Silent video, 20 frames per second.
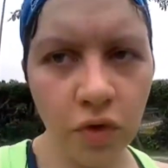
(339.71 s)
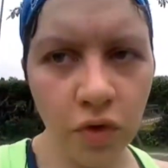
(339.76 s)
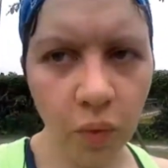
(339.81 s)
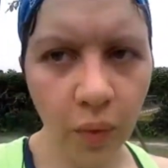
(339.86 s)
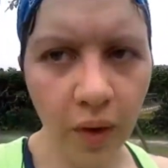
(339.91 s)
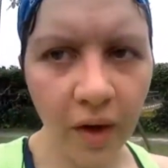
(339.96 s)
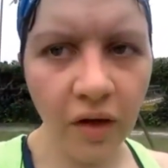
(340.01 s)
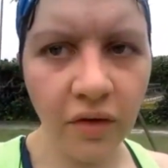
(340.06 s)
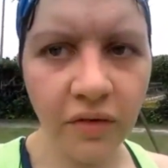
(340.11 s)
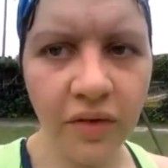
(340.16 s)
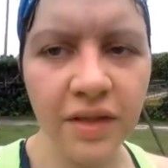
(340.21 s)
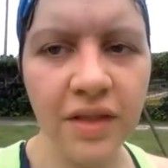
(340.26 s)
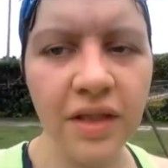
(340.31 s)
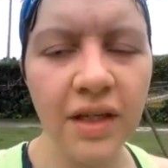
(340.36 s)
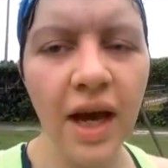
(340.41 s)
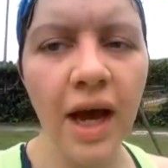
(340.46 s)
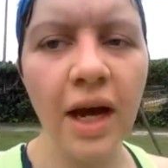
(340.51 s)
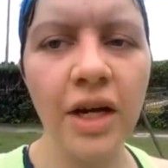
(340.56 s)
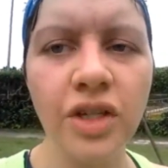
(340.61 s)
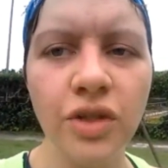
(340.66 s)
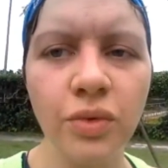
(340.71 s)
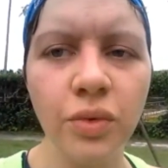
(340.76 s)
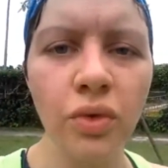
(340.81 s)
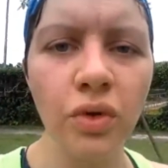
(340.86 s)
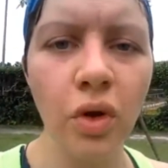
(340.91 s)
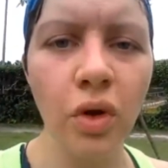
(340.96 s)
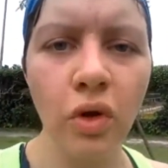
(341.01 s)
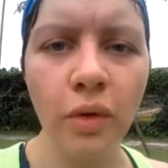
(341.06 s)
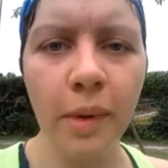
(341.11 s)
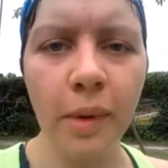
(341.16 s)
12 is the actual
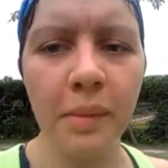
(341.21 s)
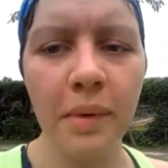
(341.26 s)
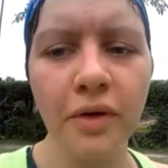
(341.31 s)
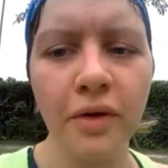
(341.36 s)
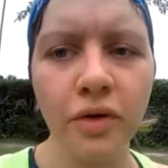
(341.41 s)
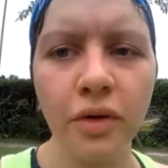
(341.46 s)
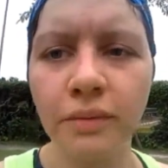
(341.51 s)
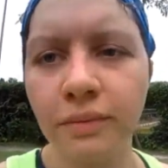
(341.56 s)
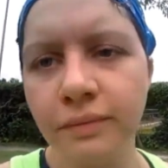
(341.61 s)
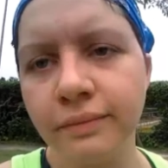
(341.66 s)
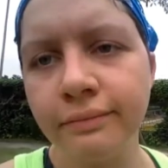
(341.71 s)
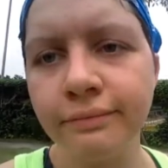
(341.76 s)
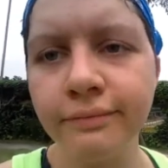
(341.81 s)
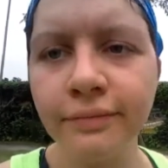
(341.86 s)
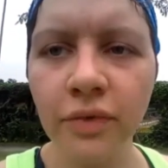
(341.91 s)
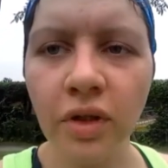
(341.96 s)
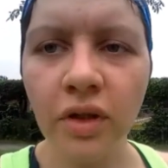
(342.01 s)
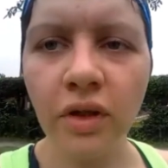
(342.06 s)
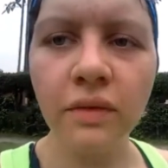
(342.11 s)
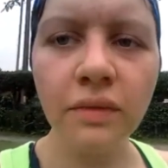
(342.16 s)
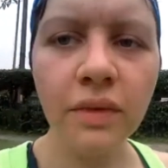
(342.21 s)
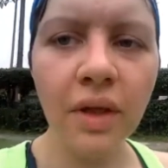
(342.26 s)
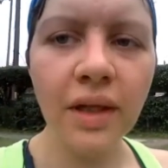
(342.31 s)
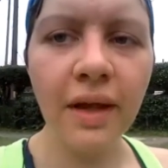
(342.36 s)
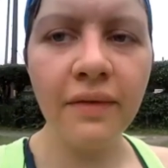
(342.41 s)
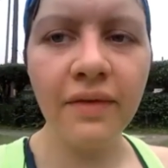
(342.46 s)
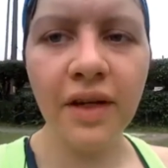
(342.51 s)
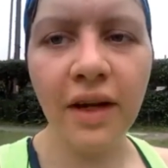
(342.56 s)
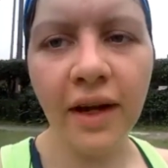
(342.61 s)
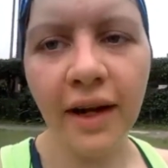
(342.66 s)
goal, or maybe under,
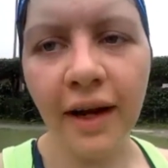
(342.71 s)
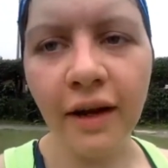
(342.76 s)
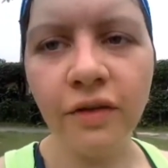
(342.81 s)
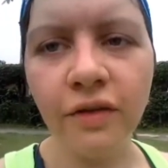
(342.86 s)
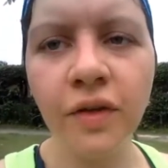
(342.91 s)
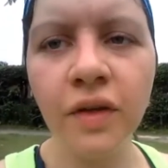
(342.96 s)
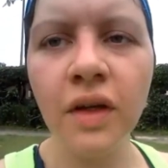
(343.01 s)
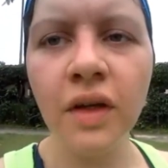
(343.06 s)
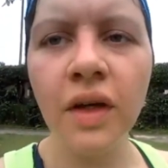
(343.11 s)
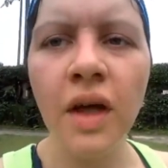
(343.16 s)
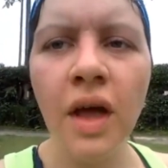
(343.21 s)
11 and a half.